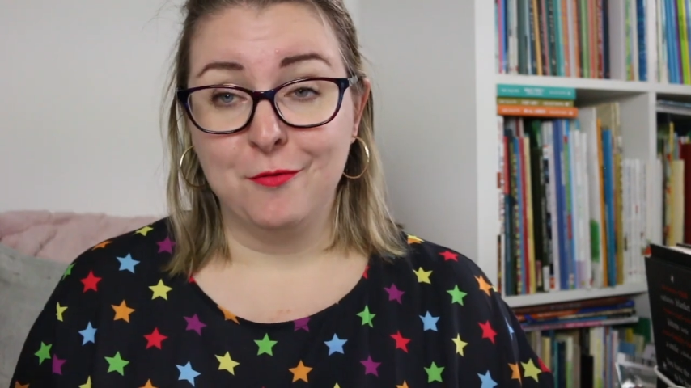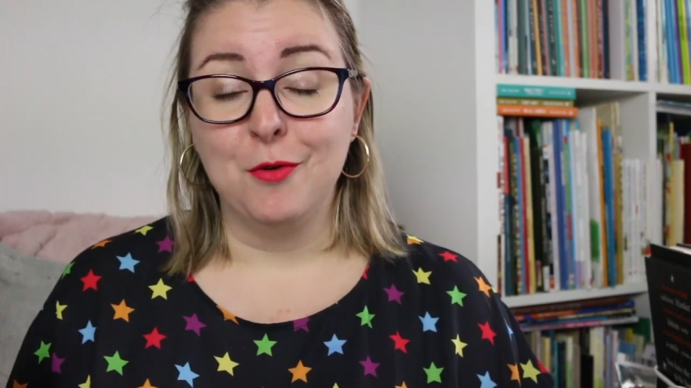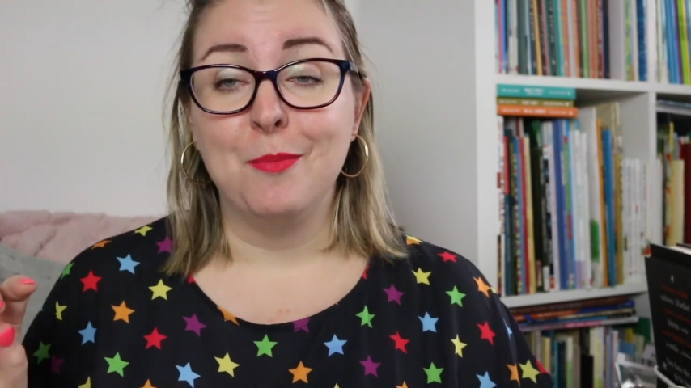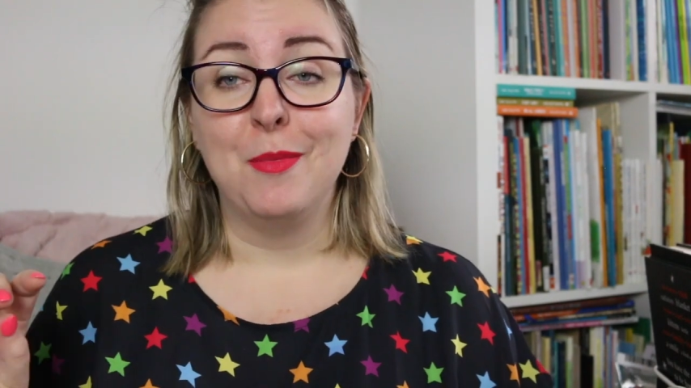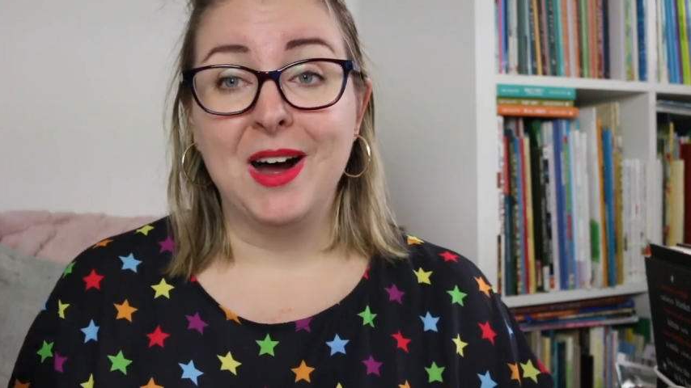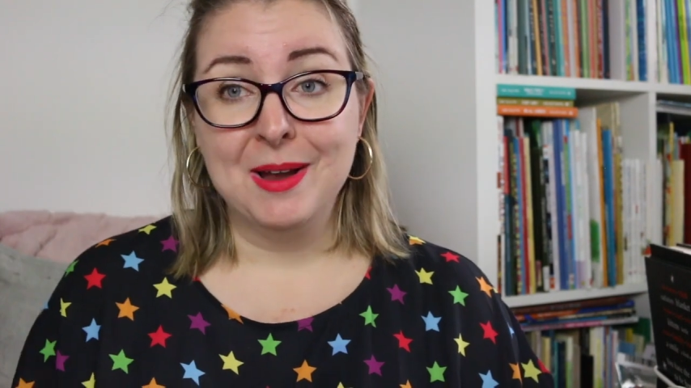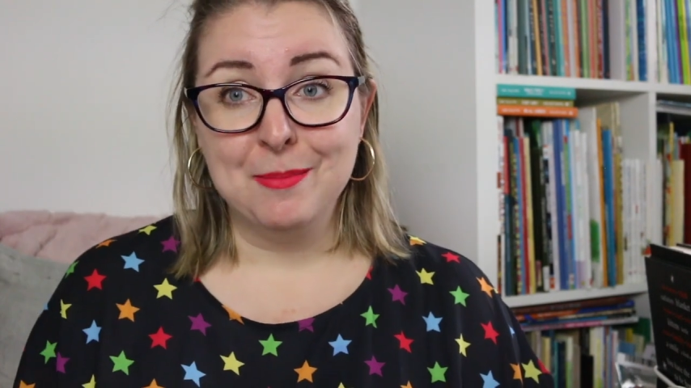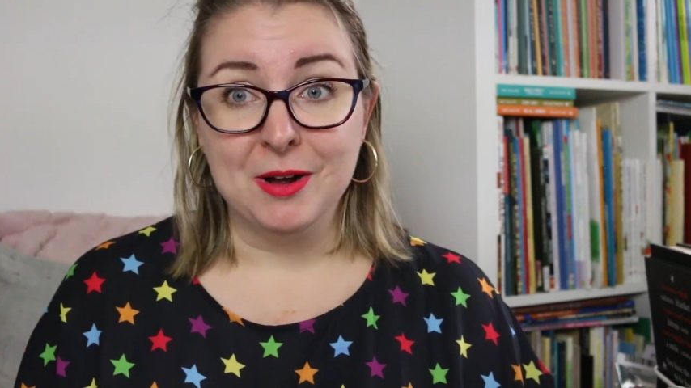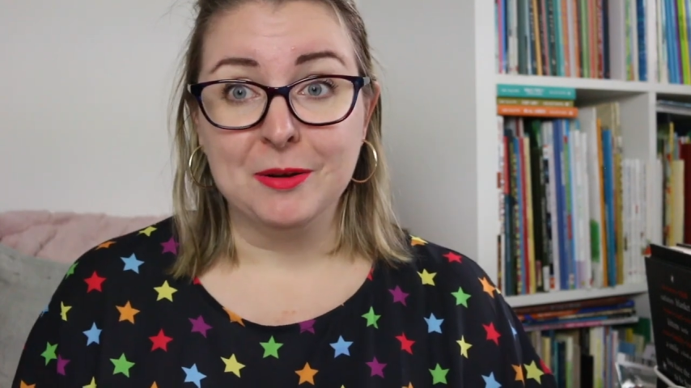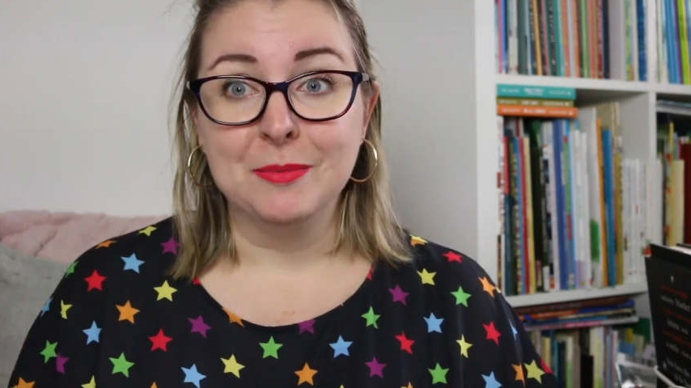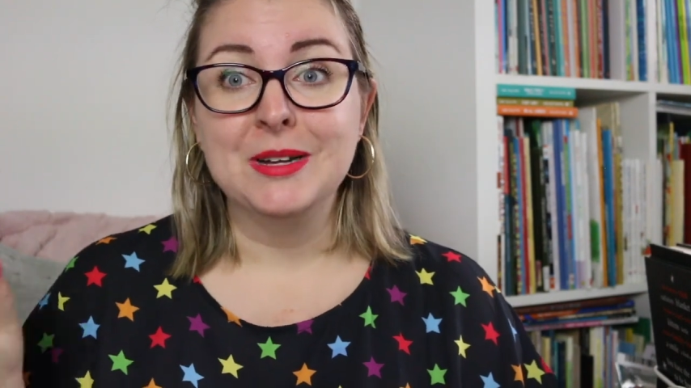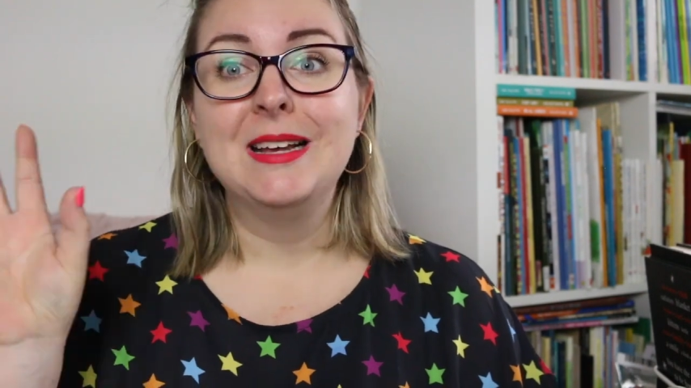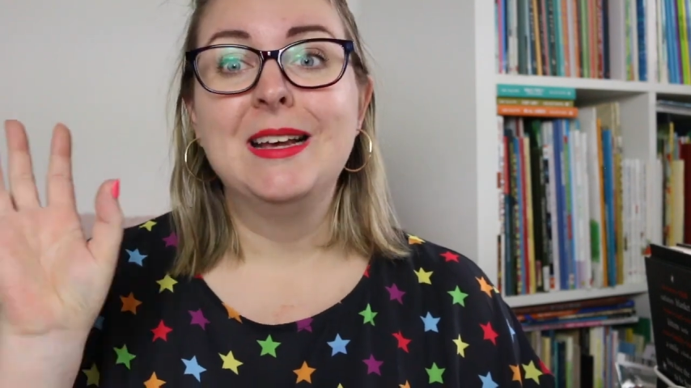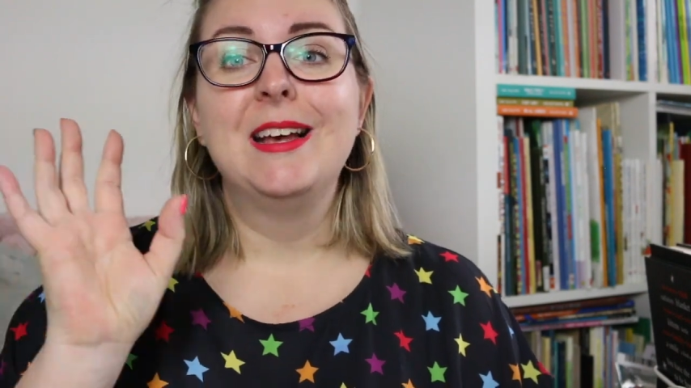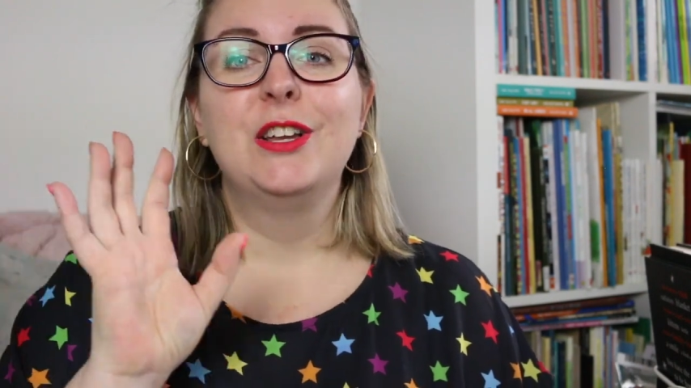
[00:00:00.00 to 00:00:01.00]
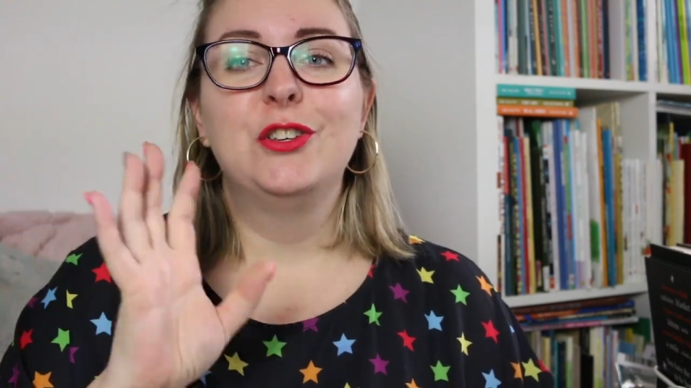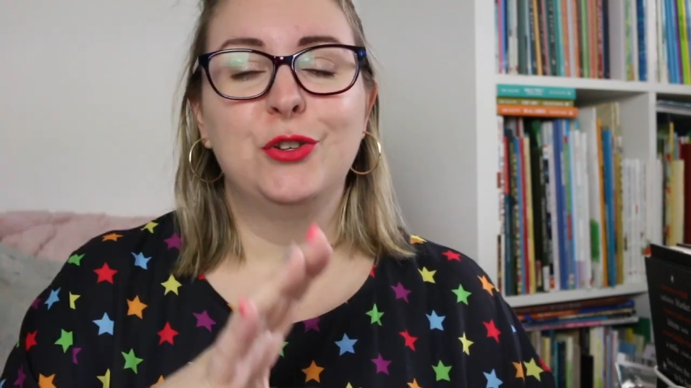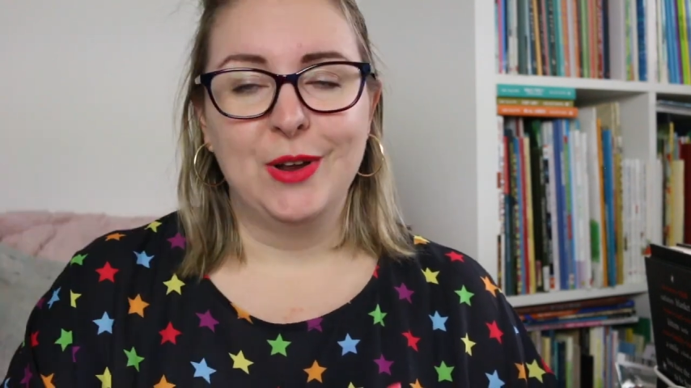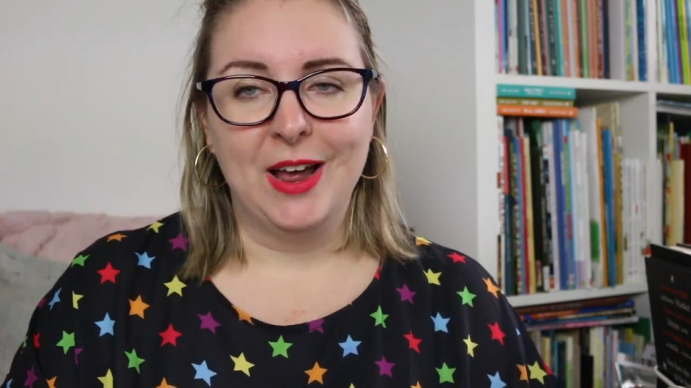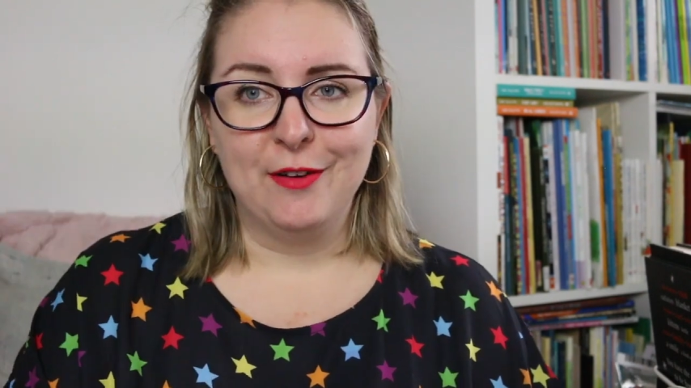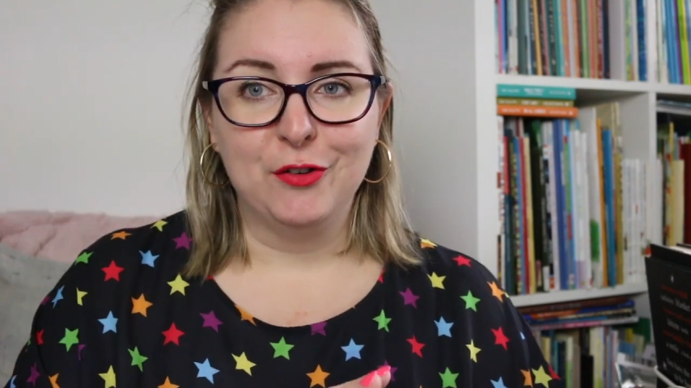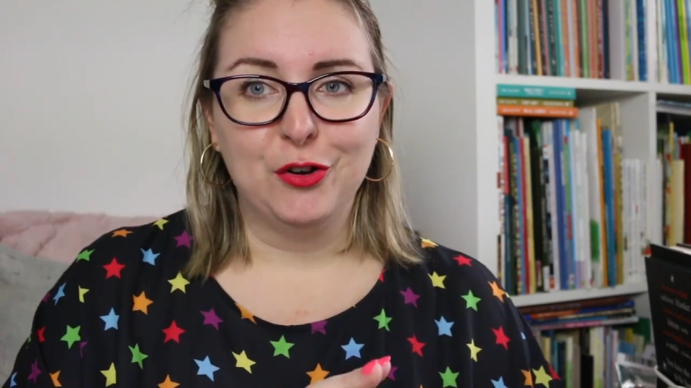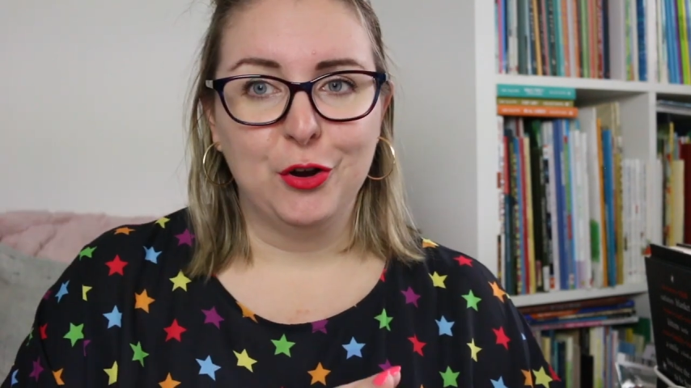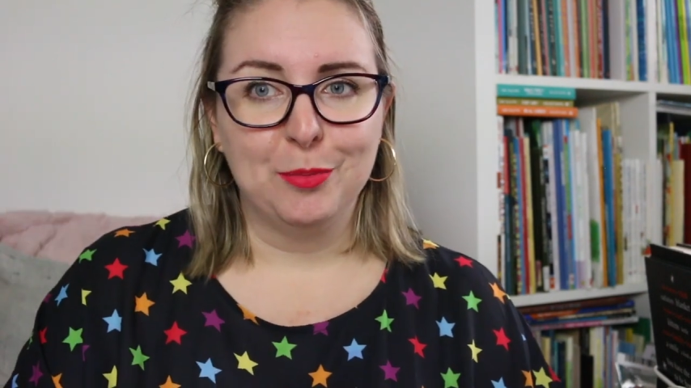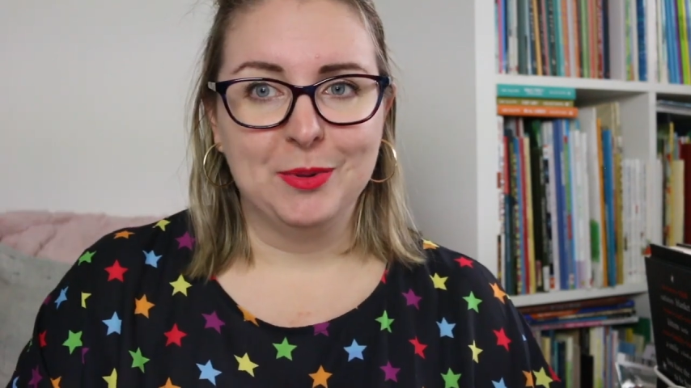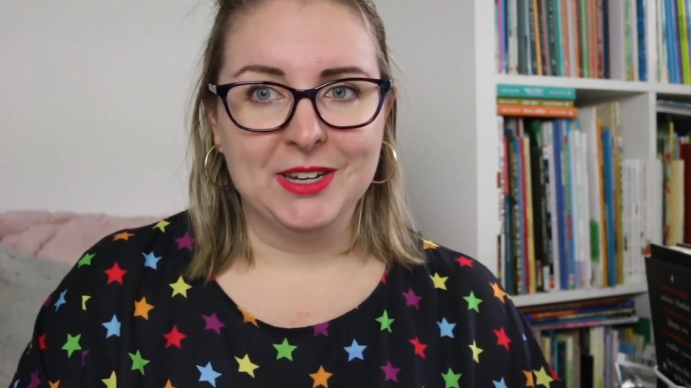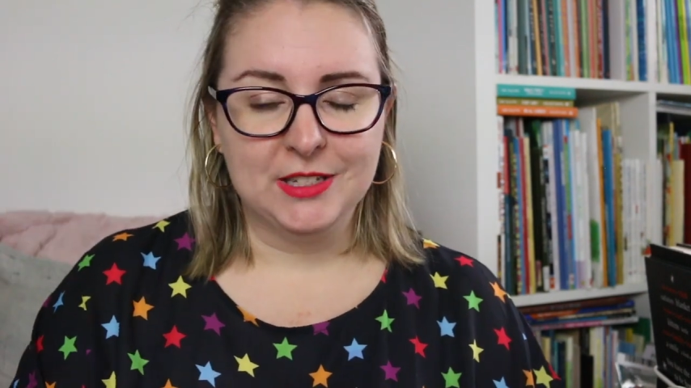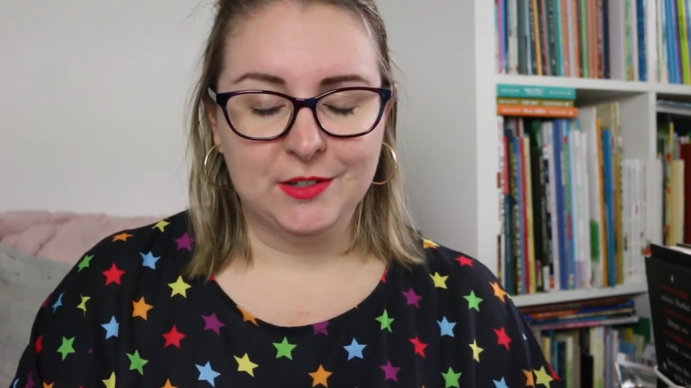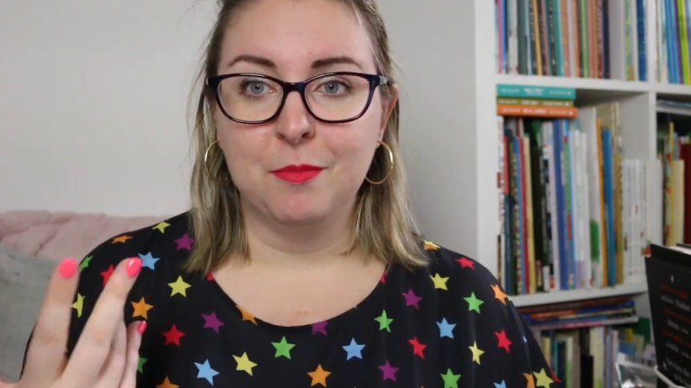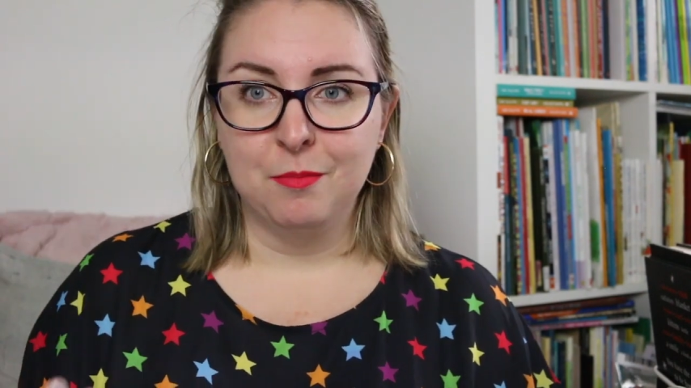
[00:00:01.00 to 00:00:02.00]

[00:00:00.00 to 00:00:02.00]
my mum to have at her place.